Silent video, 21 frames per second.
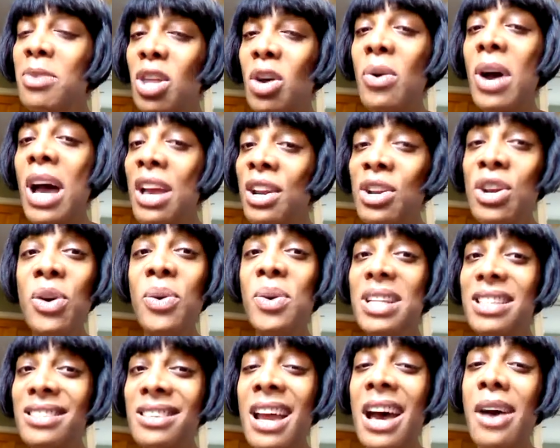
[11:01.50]
though I know
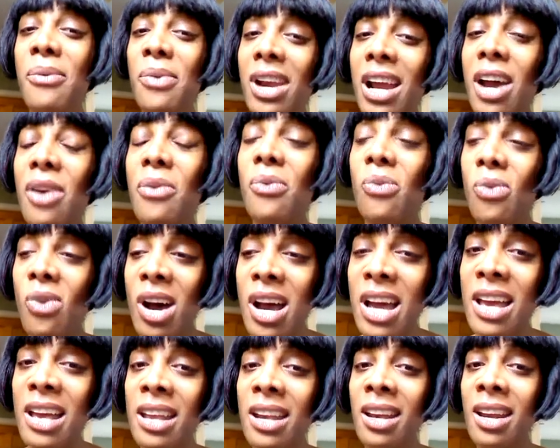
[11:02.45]
it's not what I
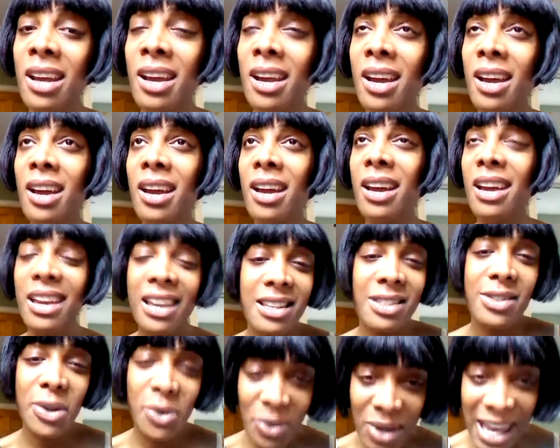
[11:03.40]
want,
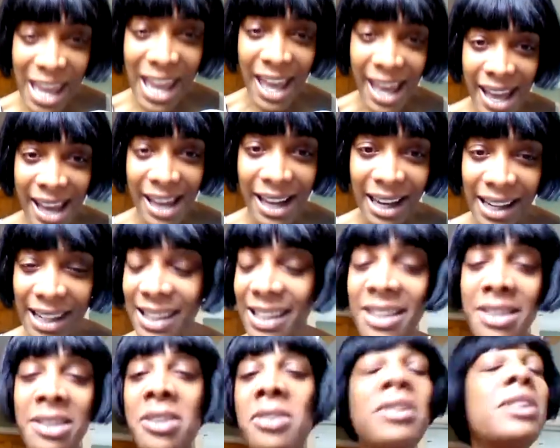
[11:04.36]
is okay?
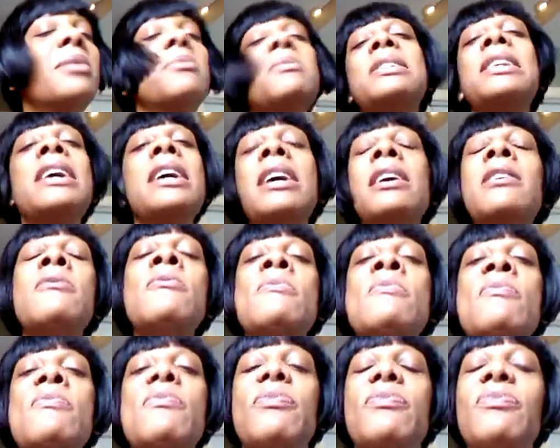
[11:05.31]
You know what I'm saying?
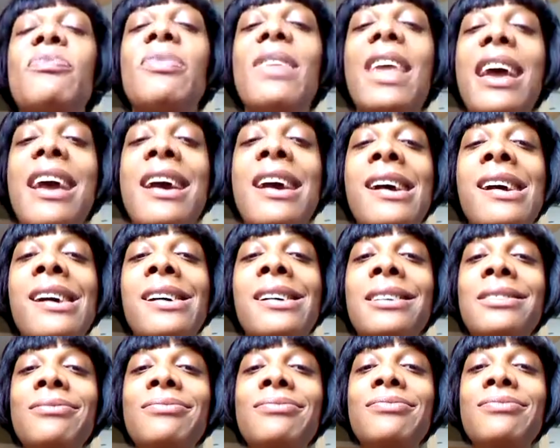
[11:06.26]

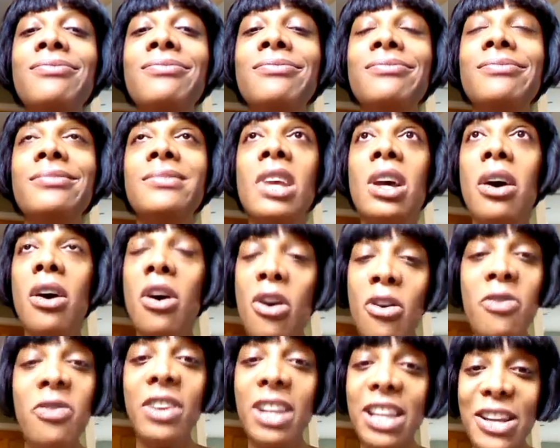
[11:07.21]
And
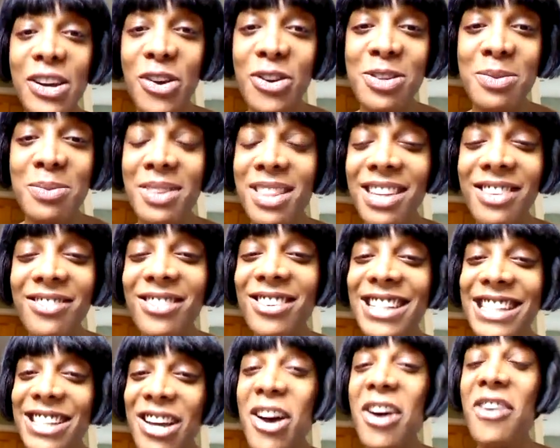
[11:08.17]
hopefully ultimately
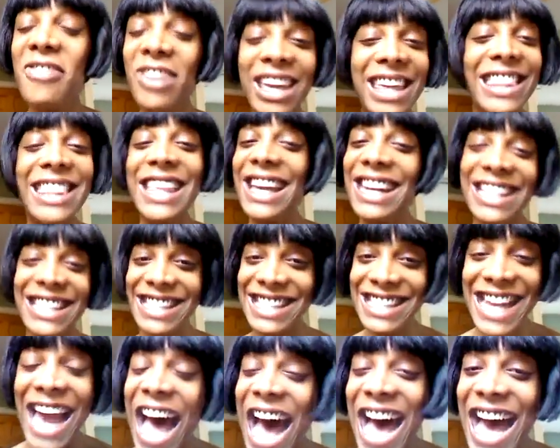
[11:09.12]
resolving that
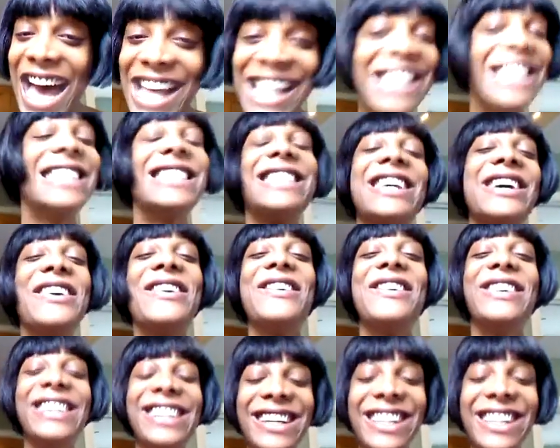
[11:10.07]
it's not. So,